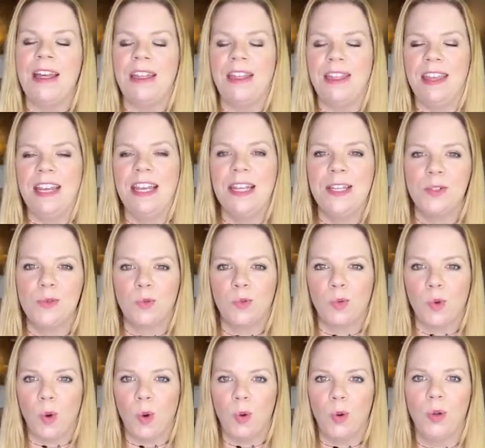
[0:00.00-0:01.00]
These
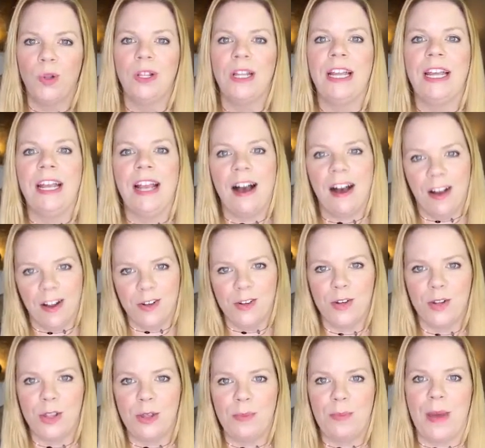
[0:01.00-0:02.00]
rolling
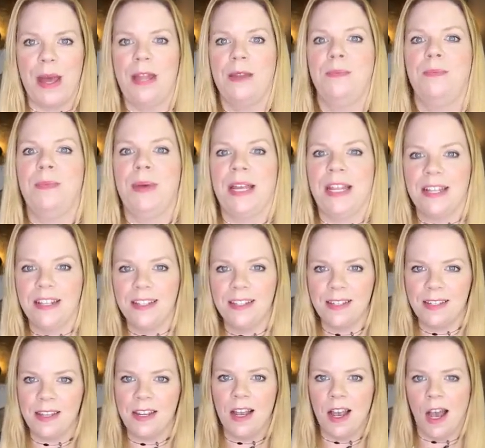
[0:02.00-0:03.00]
under the bed
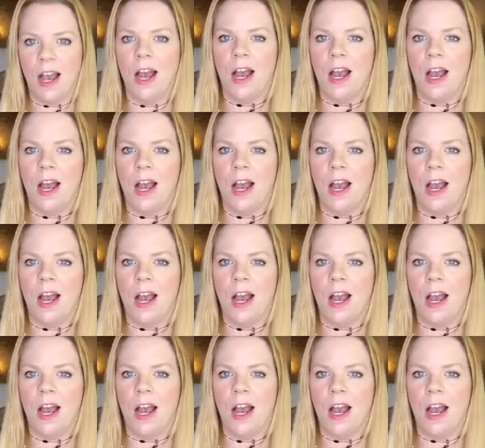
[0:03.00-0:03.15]
bins